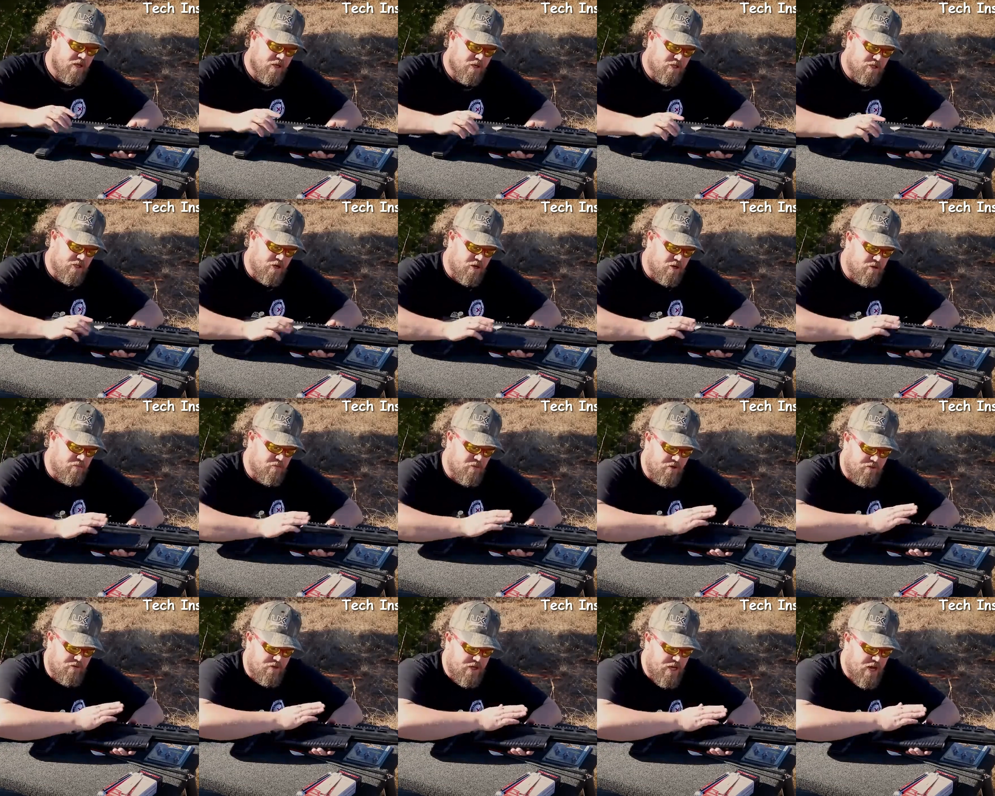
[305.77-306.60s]
So
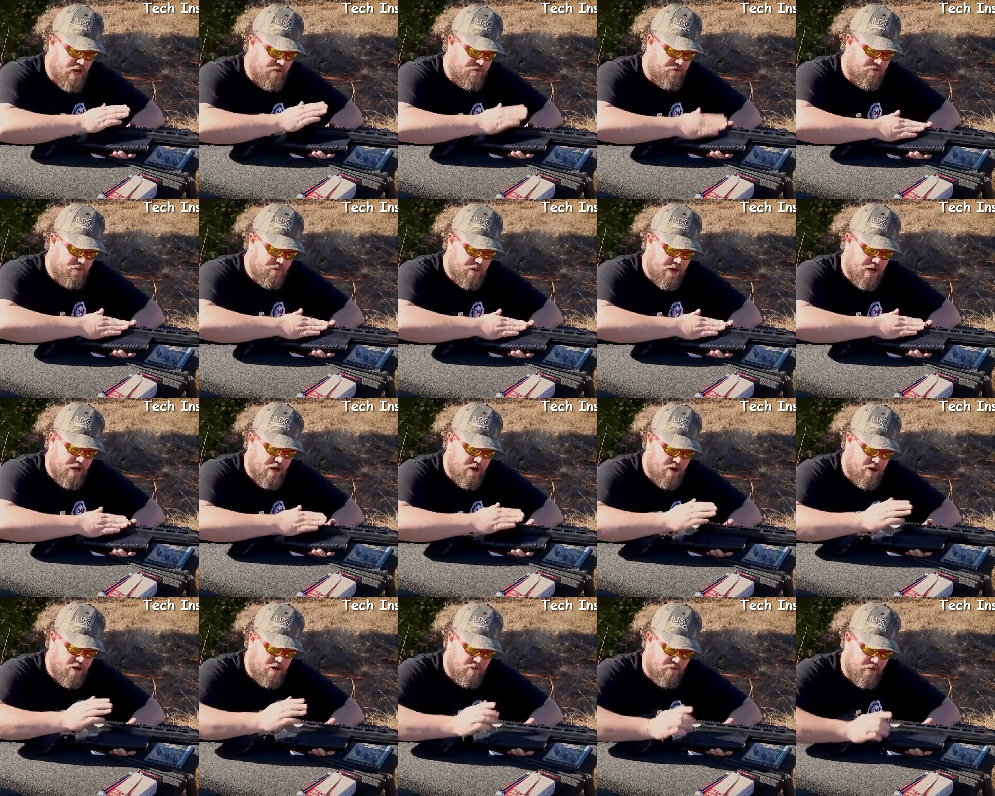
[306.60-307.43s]
moving down from
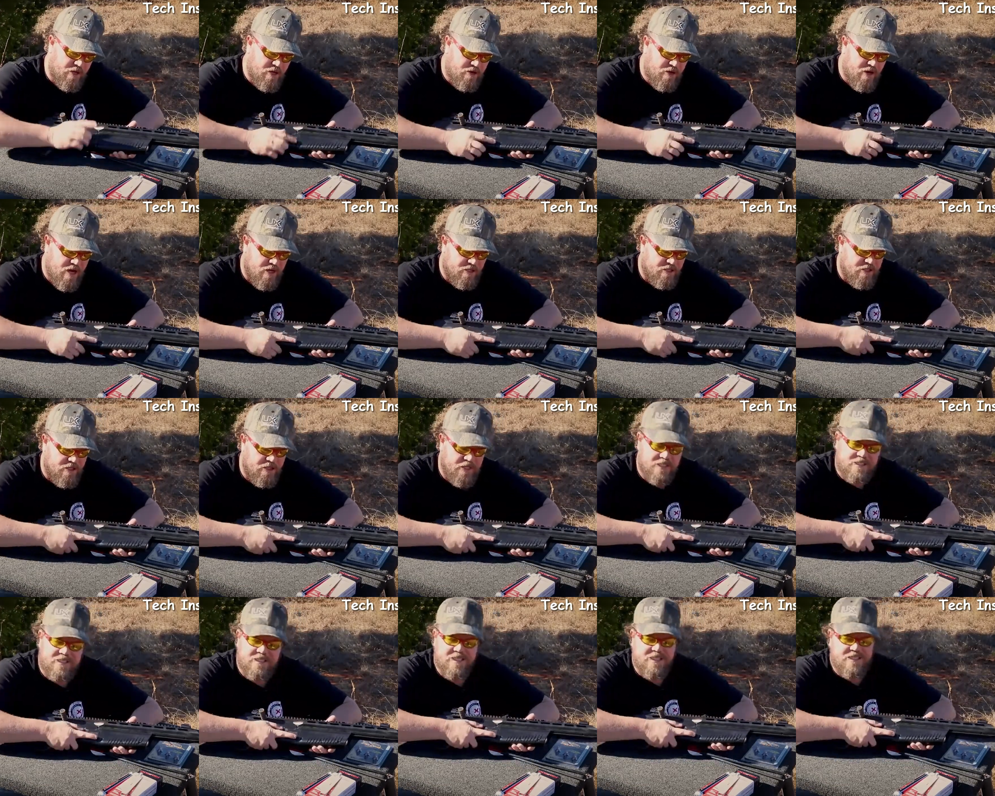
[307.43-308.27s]
here, we go down to
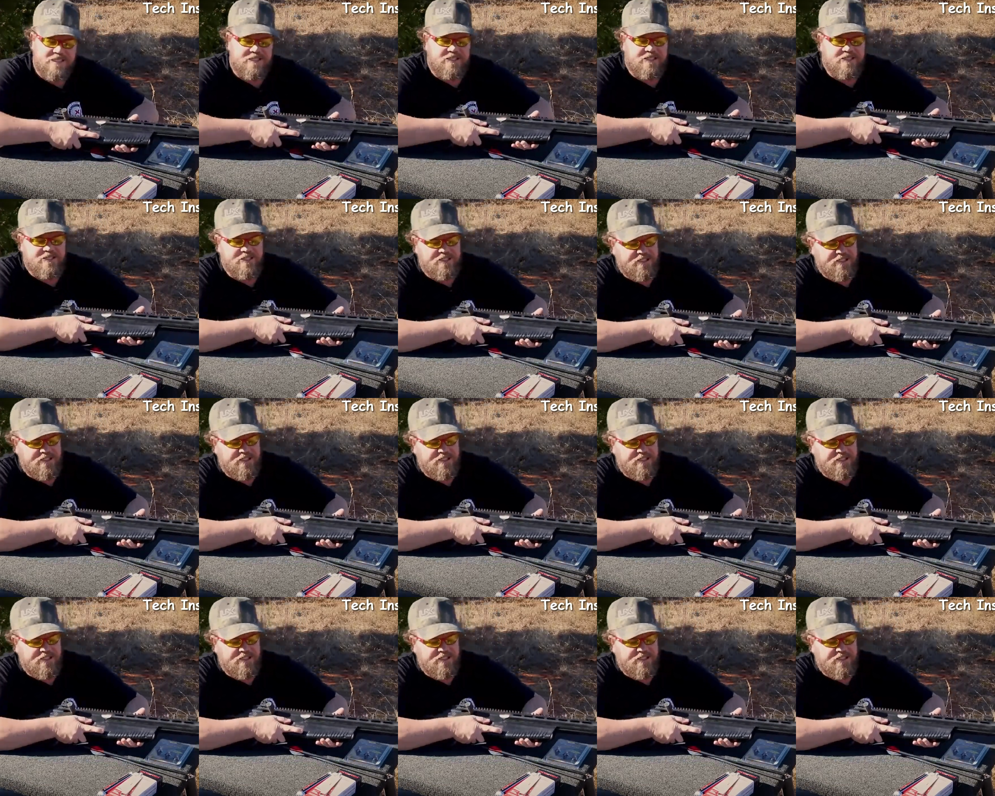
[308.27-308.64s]
this. This is the